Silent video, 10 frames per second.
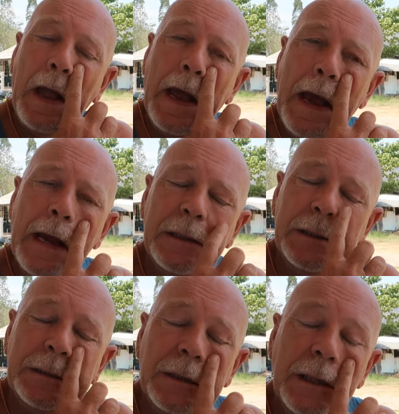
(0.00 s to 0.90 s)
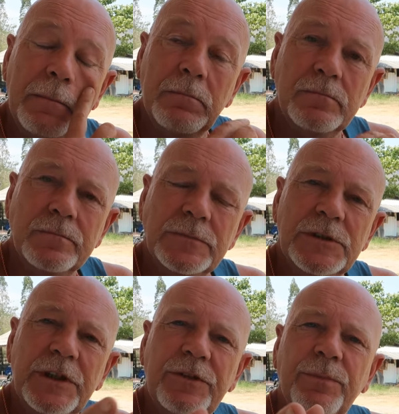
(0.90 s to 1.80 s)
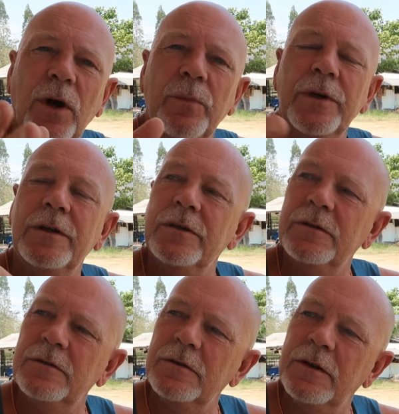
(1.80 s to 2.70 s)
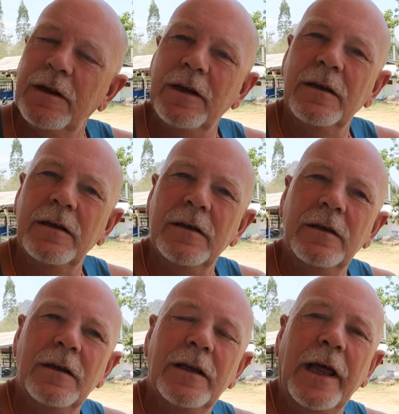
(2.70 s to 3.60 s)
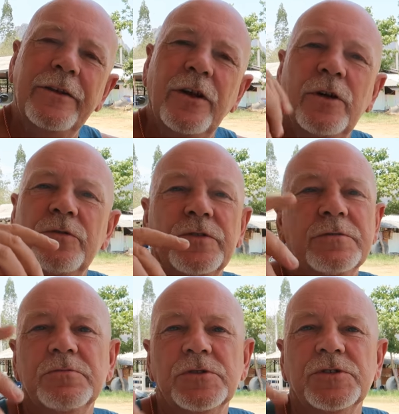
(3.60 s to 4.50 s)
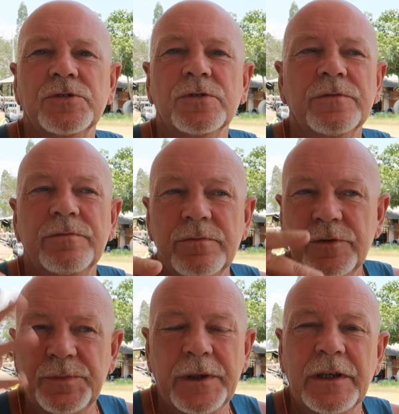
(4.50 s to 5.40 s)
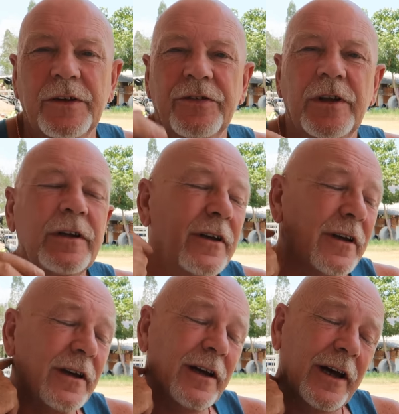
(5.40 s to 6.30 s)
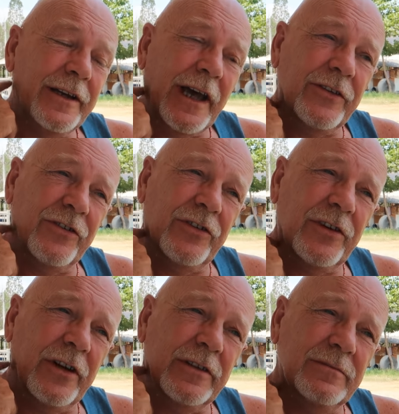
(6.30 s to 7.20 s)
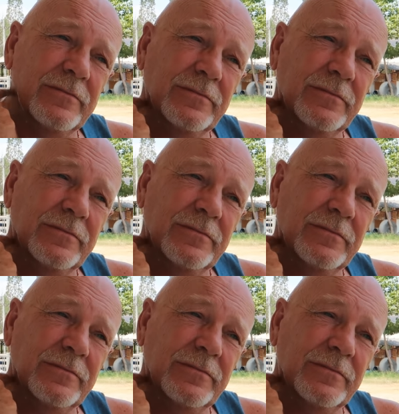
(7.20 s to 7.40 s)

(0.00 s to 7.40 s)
And at this moment, Lando's just sort of was been listening, and Hans is like,